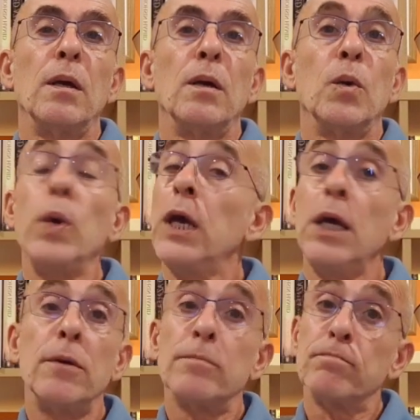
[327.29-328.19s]

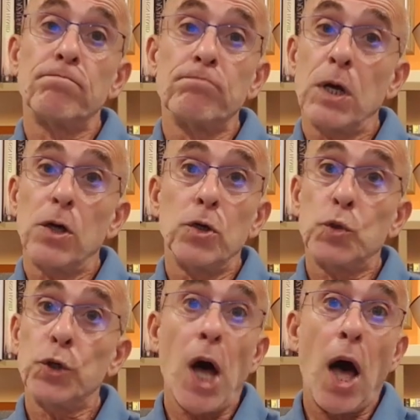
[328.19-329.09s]
We
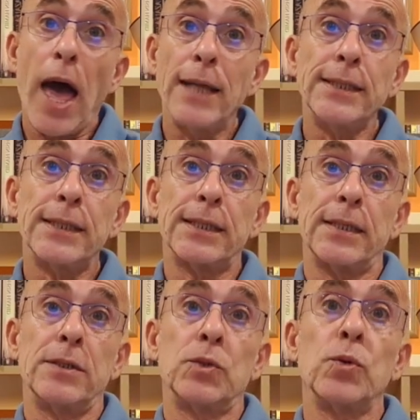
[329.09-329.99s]
do not
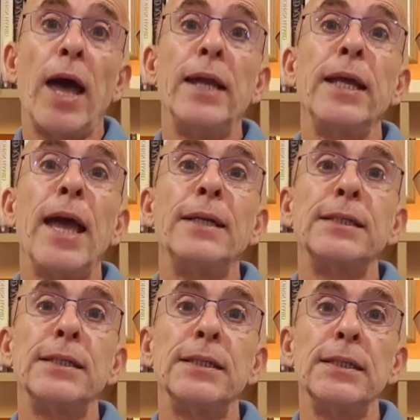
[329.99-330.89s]
answer to any
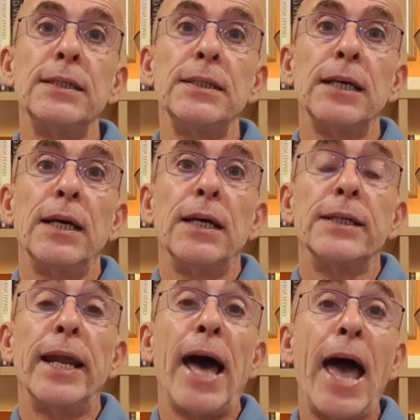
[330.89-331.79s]
entity
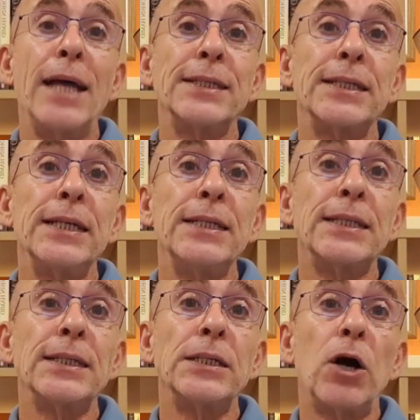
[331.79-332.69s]
that has
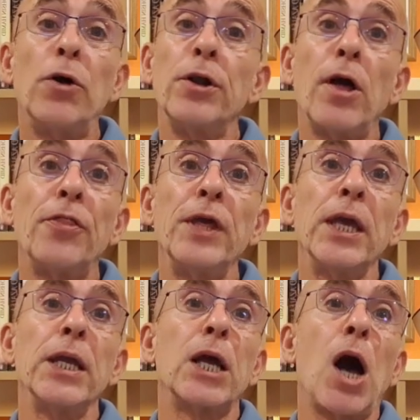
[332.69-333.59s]
little or
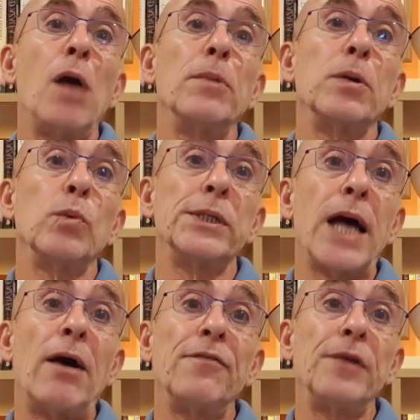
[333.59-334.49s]
nothing in common with
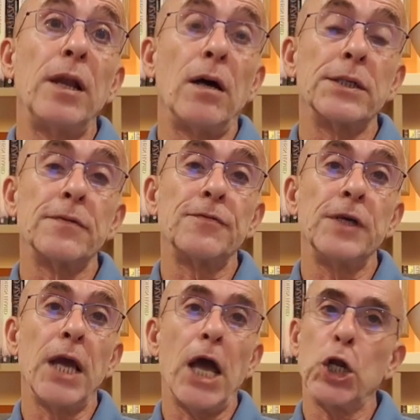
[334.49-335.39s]
our
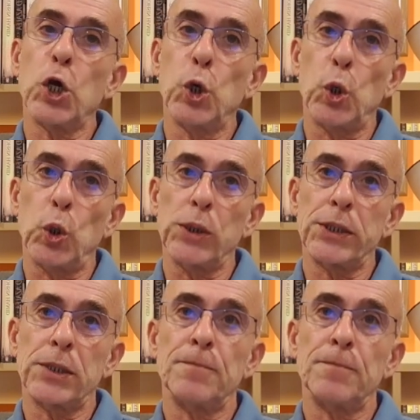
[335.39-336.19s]
philosophy and goals.